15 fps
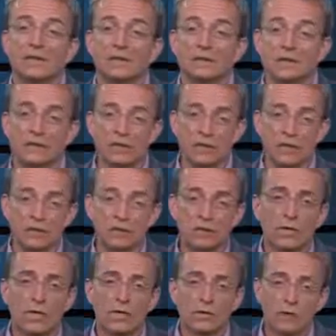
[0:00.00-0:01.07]
So let's look
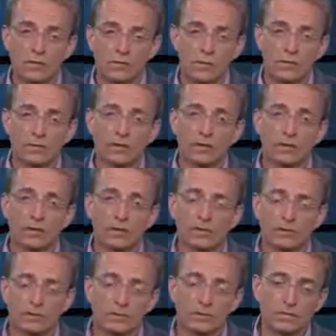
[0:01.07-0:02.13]
further at
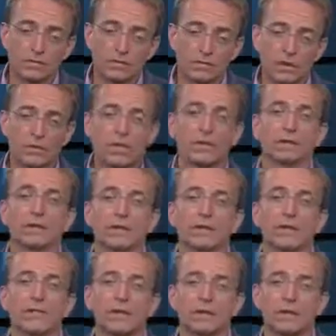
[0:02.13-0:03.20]
this picture
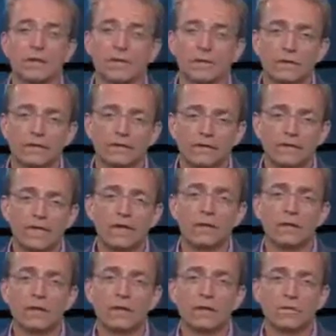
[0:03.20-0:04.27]
of our
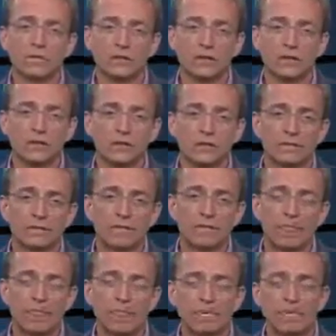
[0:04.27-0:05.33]
VMware vision.
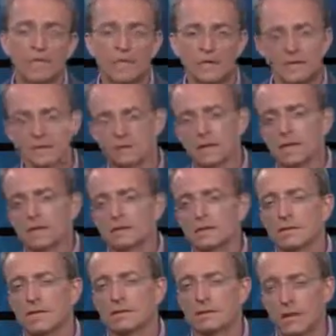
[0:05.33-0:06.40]
Let's dig
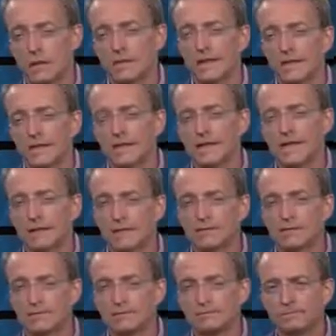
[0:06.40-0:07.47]
into public
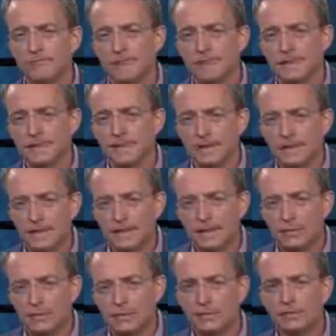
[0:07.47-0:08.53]
clouds. And
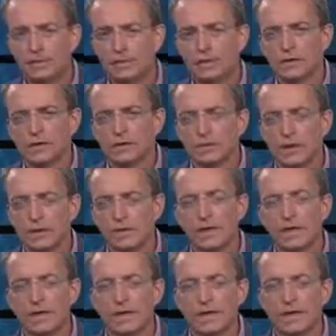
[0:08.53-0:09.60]
as we've looked at
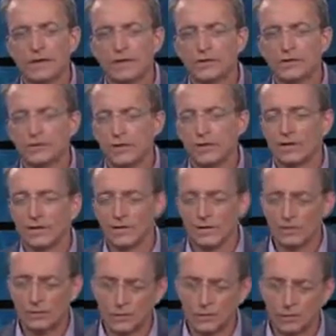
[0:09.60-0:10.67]
public clouds, and our
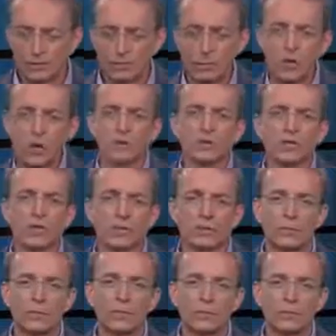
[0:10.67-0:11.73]
partnership
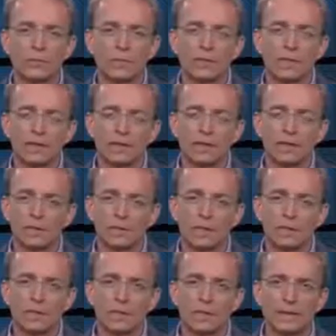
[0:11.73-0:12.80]
with Amazon has
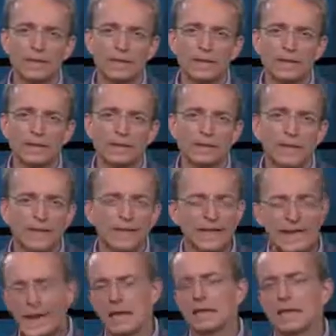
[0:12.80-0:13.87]
probably
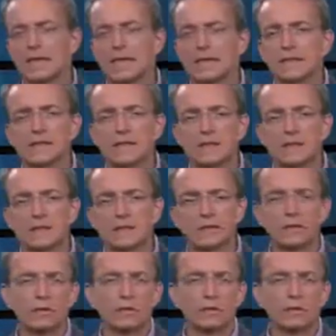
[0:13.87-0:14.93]
catalyzed the
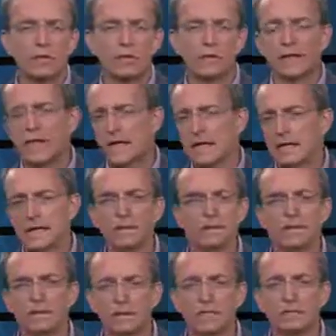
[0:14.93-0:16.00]
industry more than anything
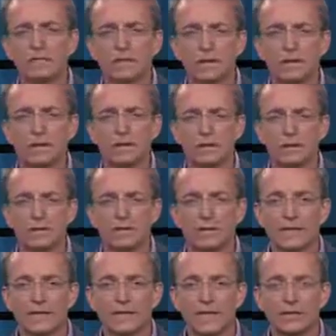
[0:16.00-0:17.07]
that we've done over the
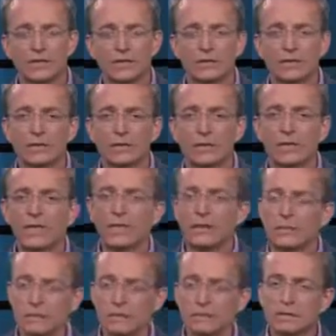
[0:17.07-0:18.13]
last year,
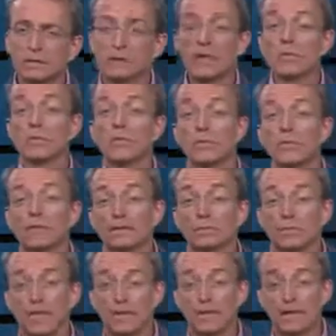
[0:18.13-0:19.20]
because the number one in
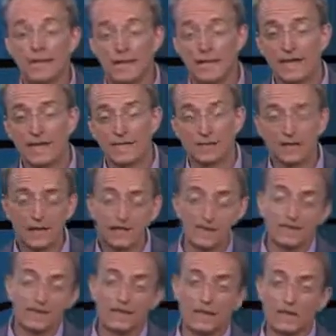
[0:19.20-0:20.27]
public cloud coming
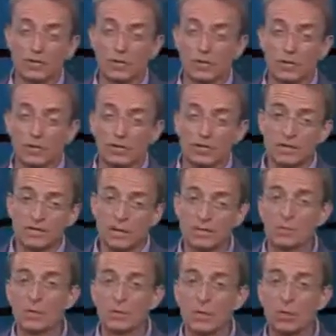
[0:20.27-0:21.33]
together with the
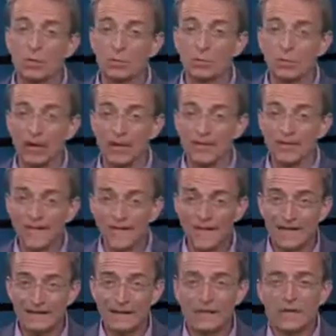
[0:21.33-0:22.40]
number one in private
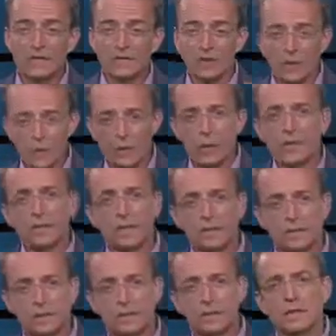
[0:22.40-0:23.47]
cloud to create a
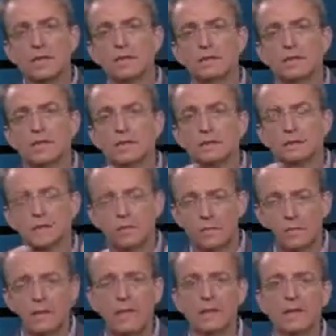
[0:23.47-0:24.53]
seamless,
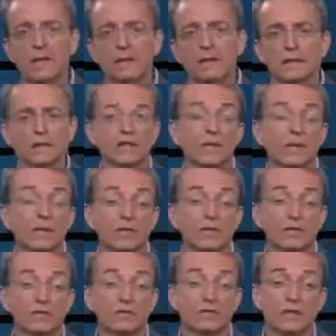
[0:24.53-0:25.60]
compelling
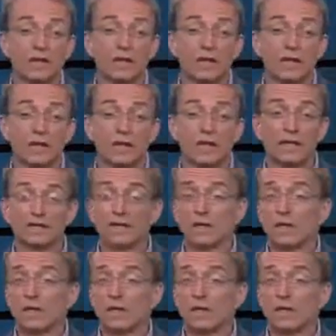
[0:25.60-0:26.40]
experience has